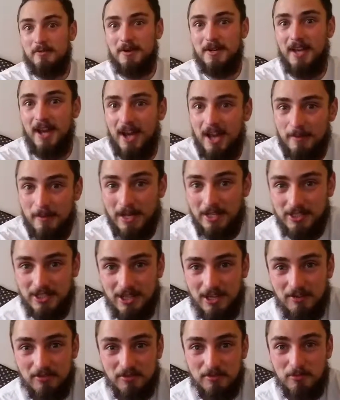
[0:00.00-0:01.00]
know what? I'm
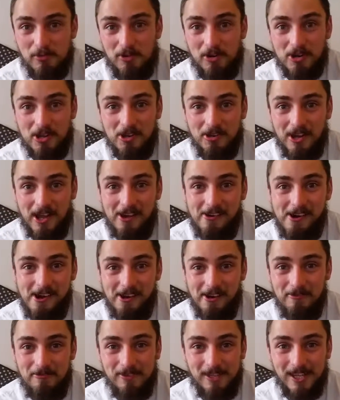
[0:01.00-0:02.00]
actually off to Morocco now,
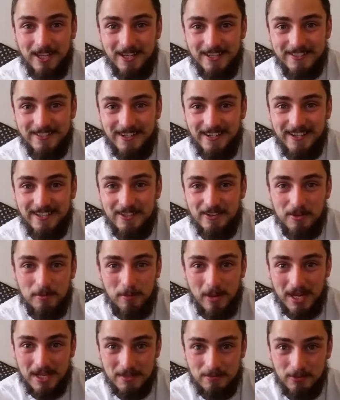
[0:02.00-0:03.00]
and I'm really excited. Got the
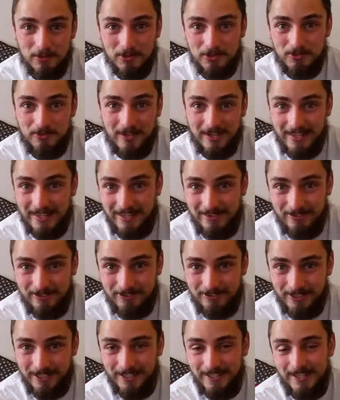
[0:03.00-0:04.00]
passports ready and
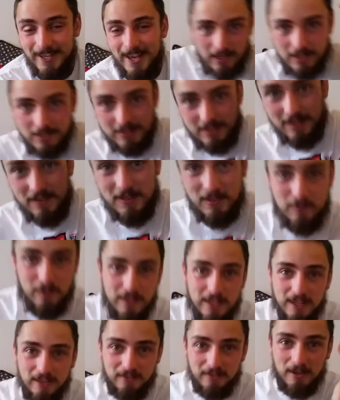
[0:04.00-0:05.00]
everything. Let's get this
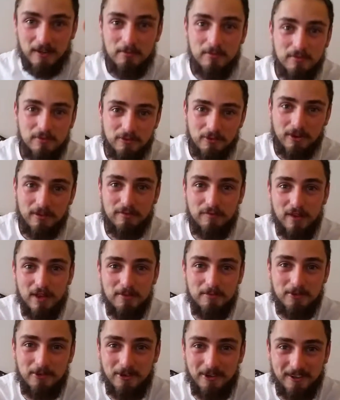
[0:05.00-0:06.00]
video done before I fly
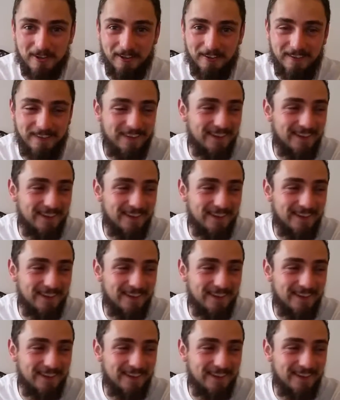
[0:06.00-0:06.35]
to Morocco.